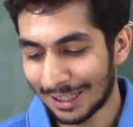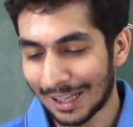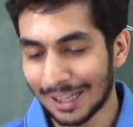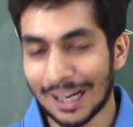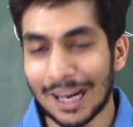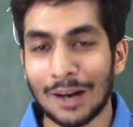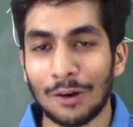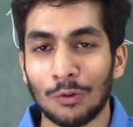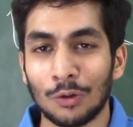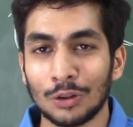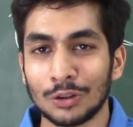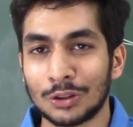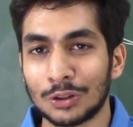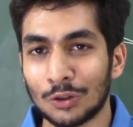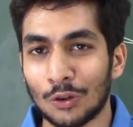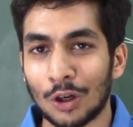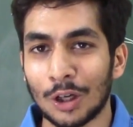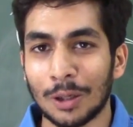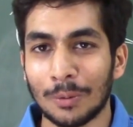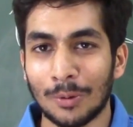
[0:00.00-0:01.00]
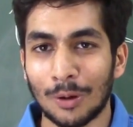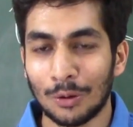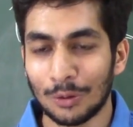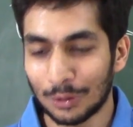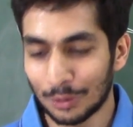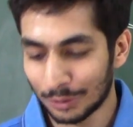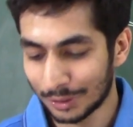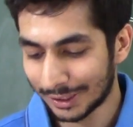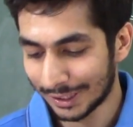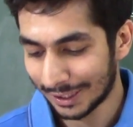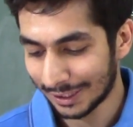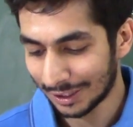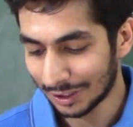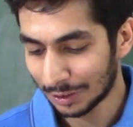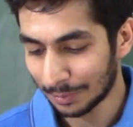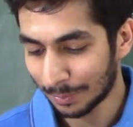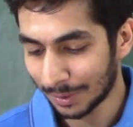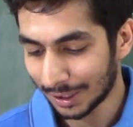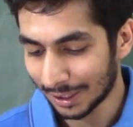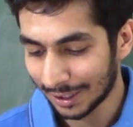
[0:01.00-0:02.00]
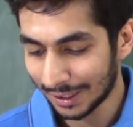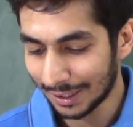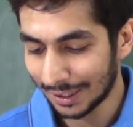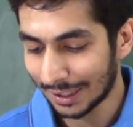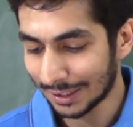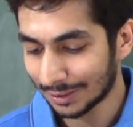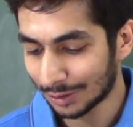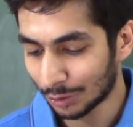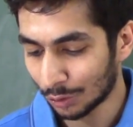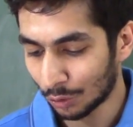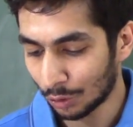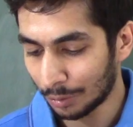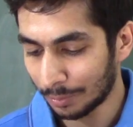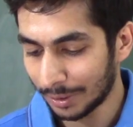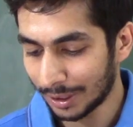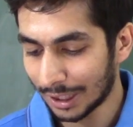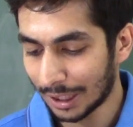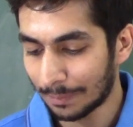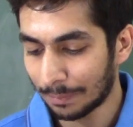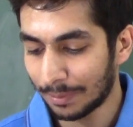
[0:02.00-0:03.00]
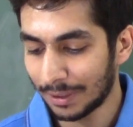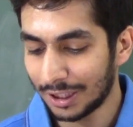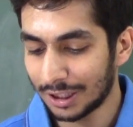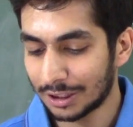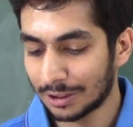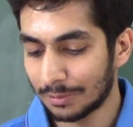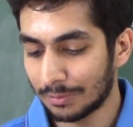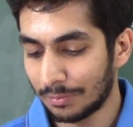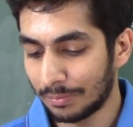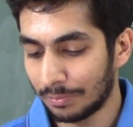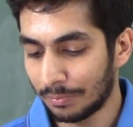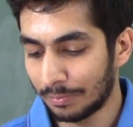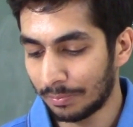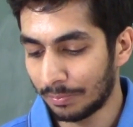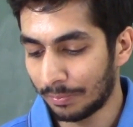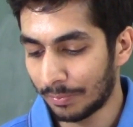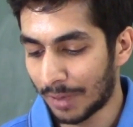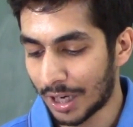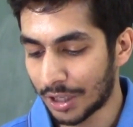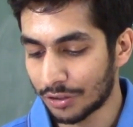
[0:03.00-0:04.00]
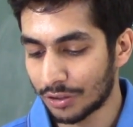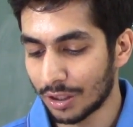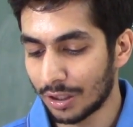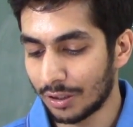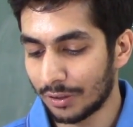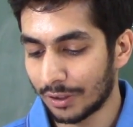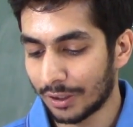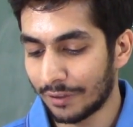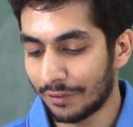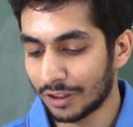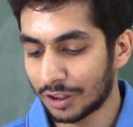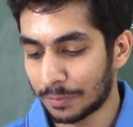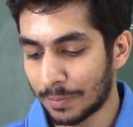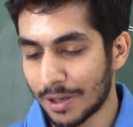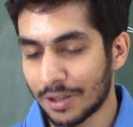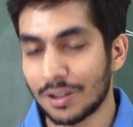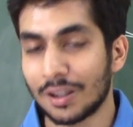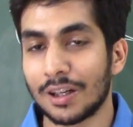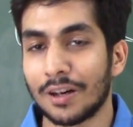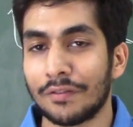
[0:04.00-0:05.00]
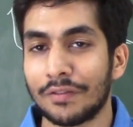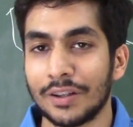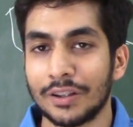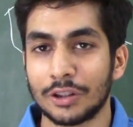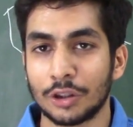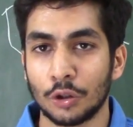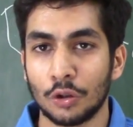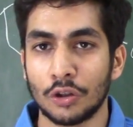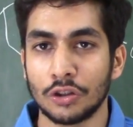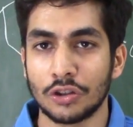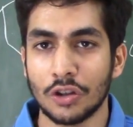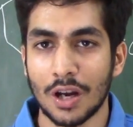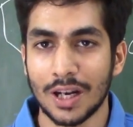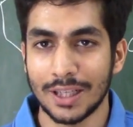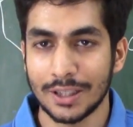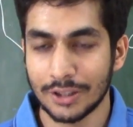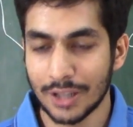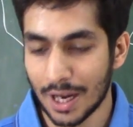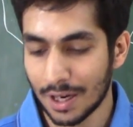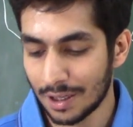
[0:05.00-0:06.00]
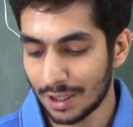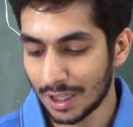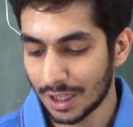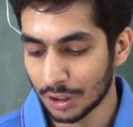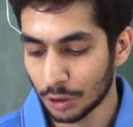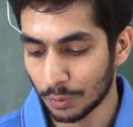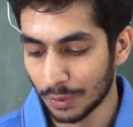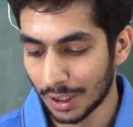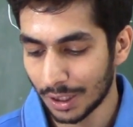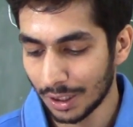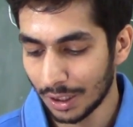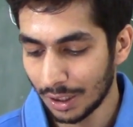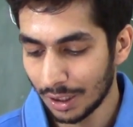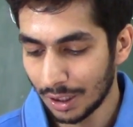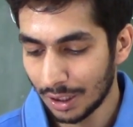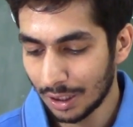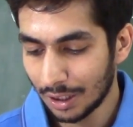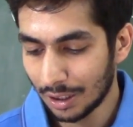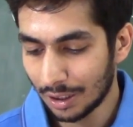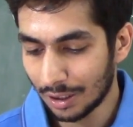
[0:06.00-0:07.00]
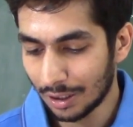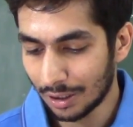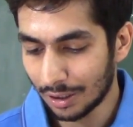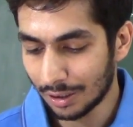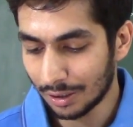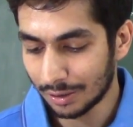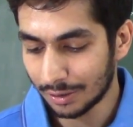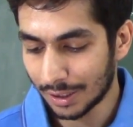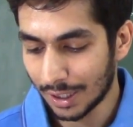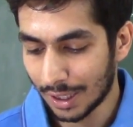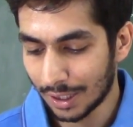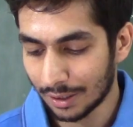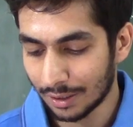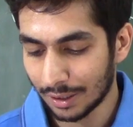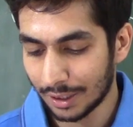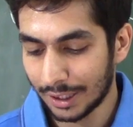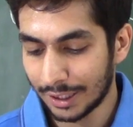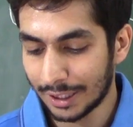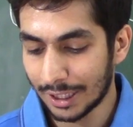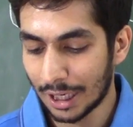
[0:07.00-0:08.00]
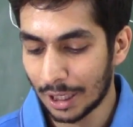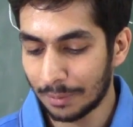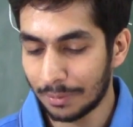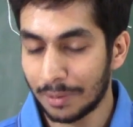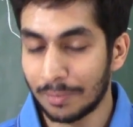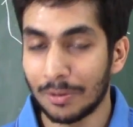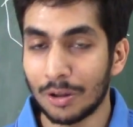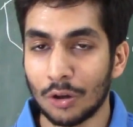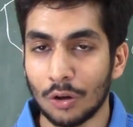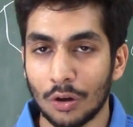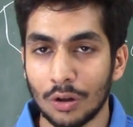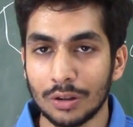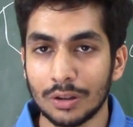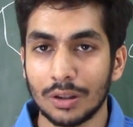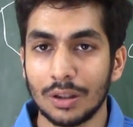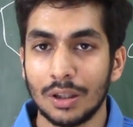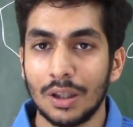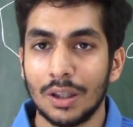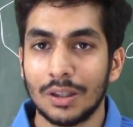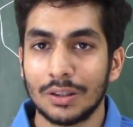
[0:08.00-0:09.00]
I was not about to say this, but he has told me that please mention, give a special reference to your channel as well, that it helped him a lot.